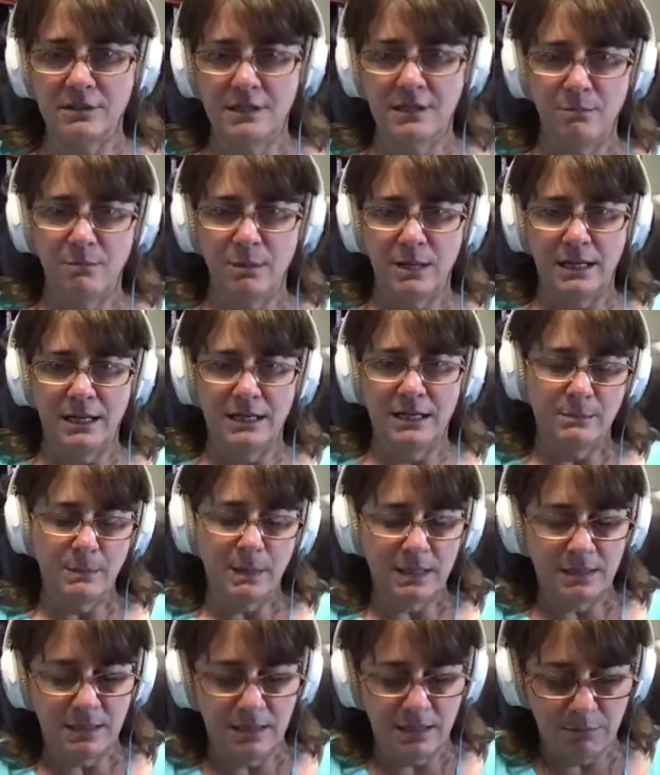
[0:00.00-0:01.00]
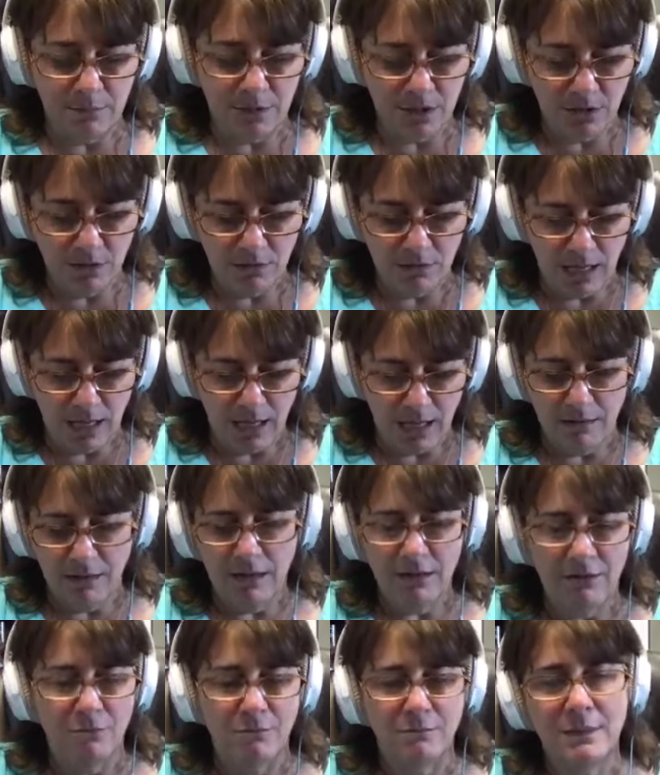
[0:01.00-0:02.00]
and nobody expected them to do that
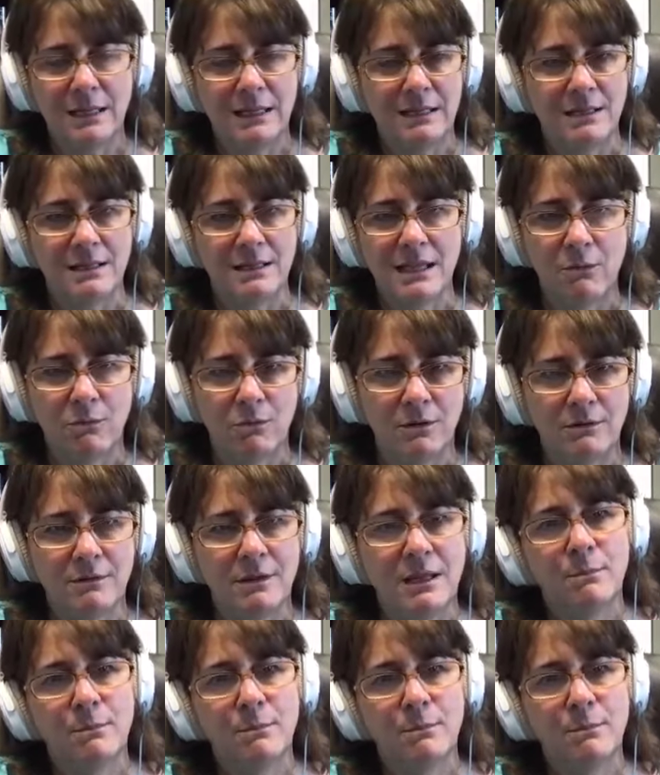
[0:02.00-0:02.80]
i don't mean that they weren't